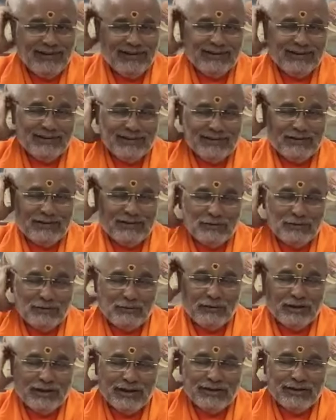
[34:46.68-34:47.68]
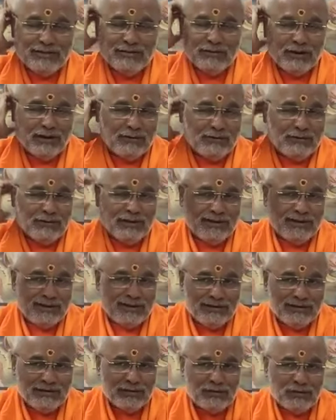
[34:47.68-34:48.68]
So to meet Swamiji
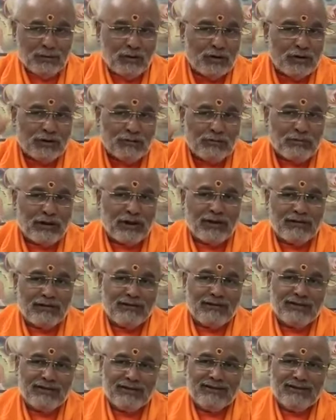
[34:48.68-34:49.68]
is no more a priority.